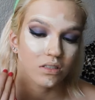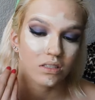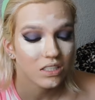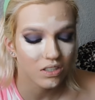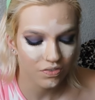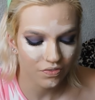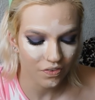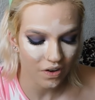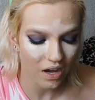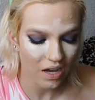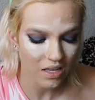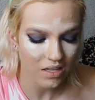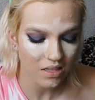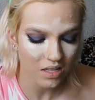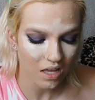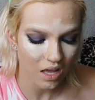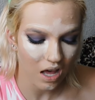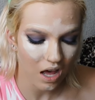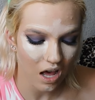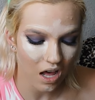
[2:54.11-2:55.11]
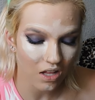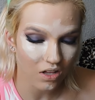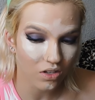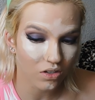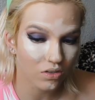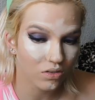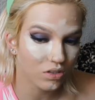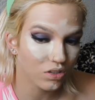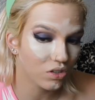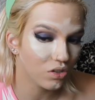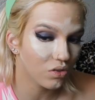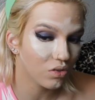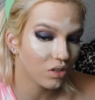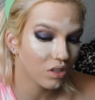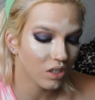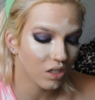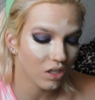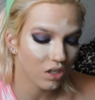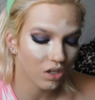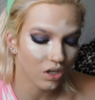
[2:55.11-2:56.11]
To find the hollows, you
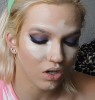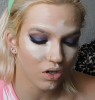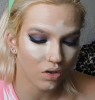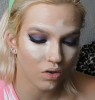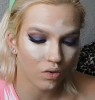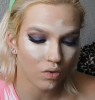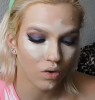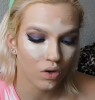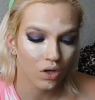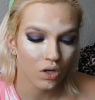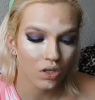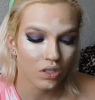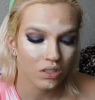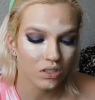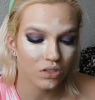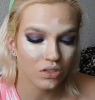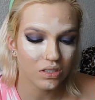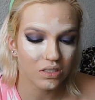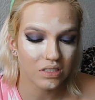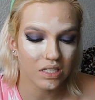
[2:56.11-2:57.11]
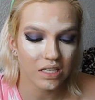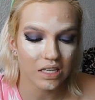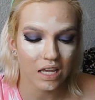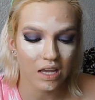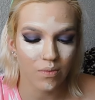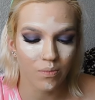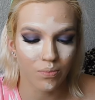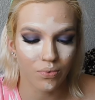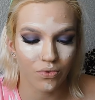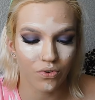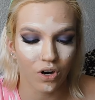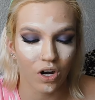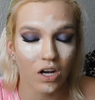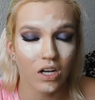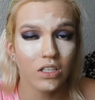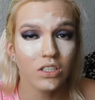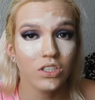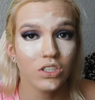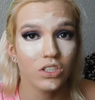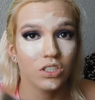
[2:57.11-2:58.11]
can take a
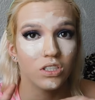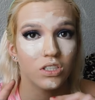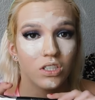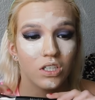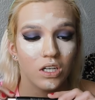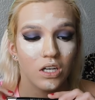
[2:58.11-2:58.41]
brush